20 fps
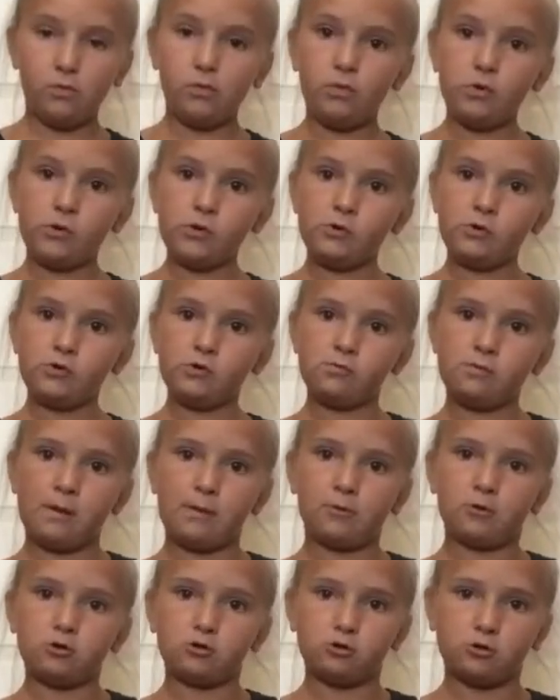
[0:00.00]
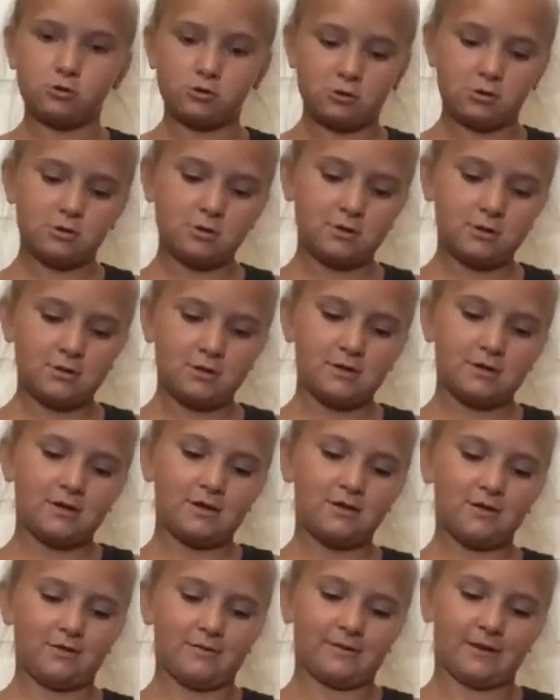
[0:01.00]
Ooh, bubble.
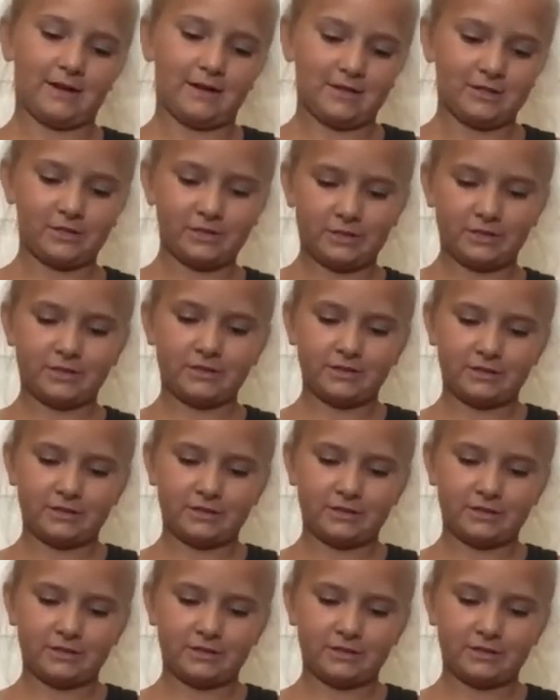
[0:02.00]
Oh my gosh.